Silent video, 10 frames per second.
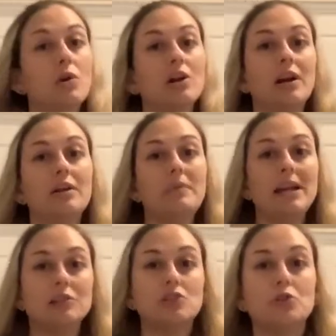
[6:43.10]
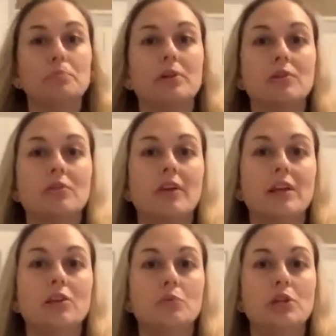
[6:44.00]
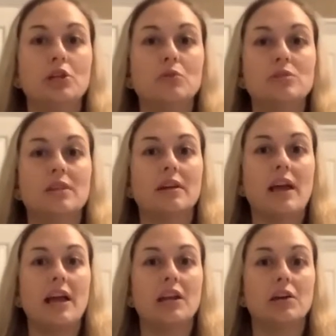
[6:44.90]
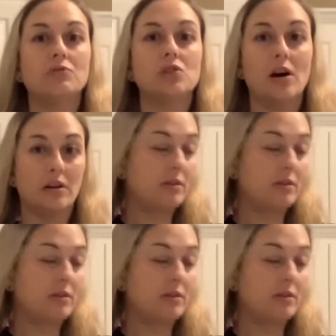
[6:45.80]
gonna make it soupier, then you would use the can of stock right